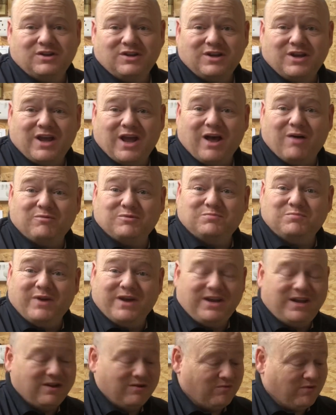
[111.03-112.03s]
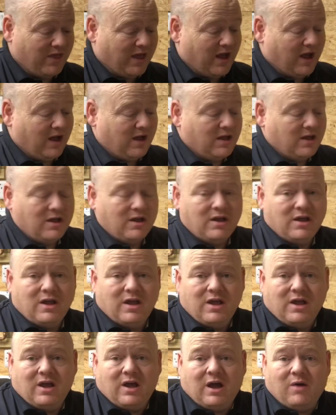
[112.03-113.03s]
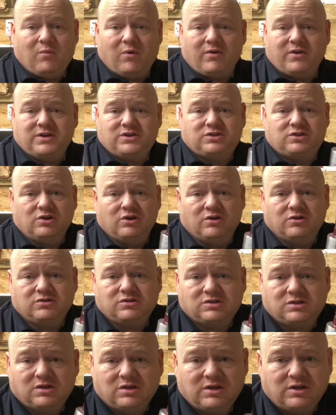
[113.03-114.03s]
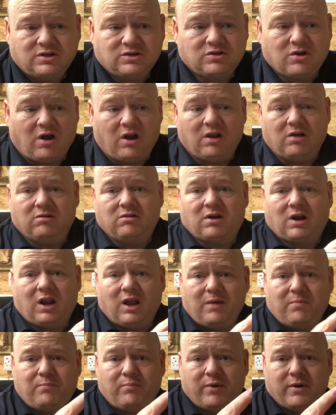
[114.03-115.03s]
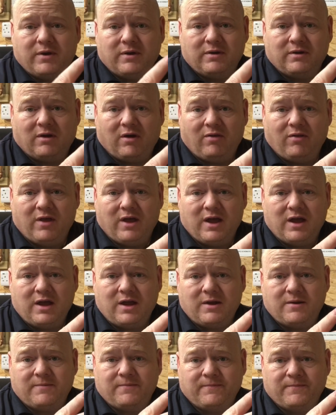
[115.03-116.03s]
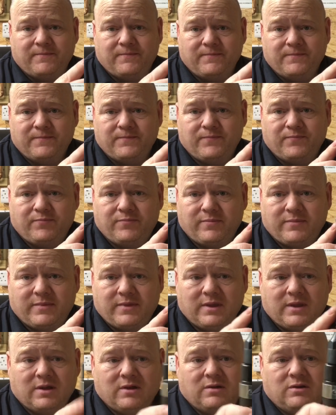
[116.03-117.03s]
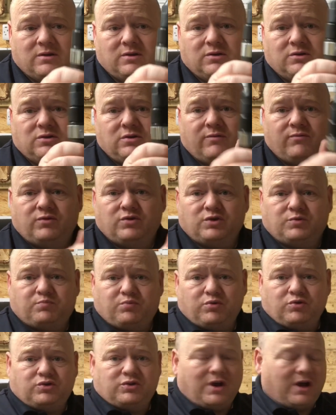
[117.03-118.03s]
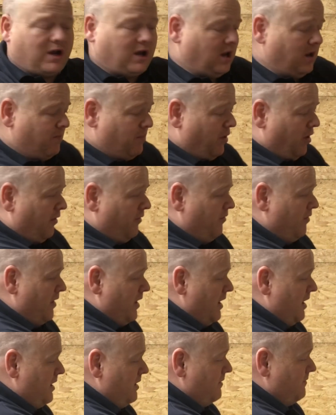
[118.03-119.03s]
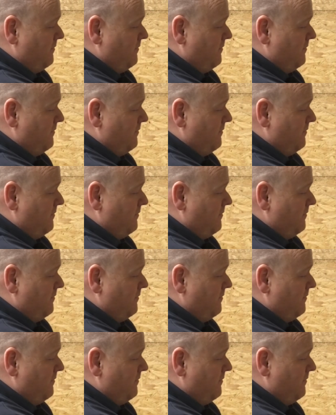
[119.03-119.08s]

that. And what this does, it's got a little clip on there. So if we just push that clip off there,